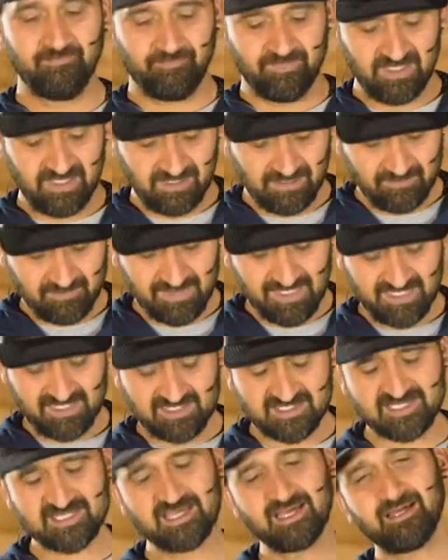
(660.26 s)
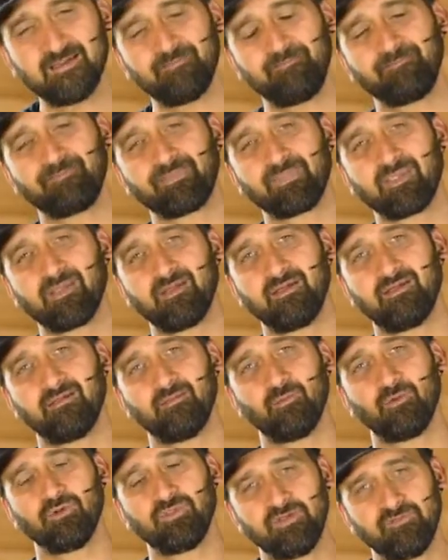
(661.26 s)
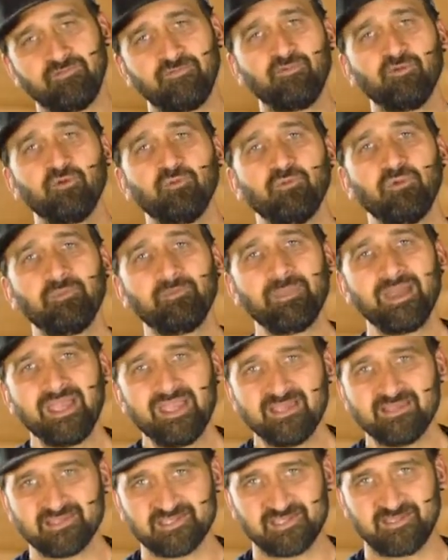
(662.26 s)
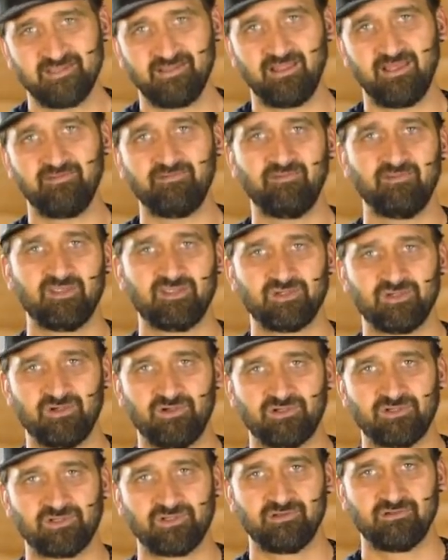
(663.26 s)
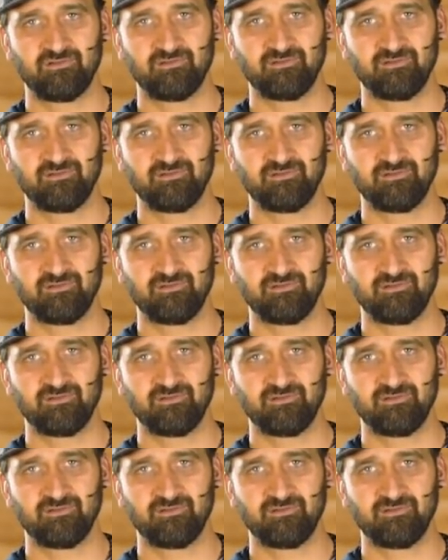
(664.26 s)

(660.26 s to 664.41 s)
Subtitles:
Then it means that, well, the fruit remains in the life of the church.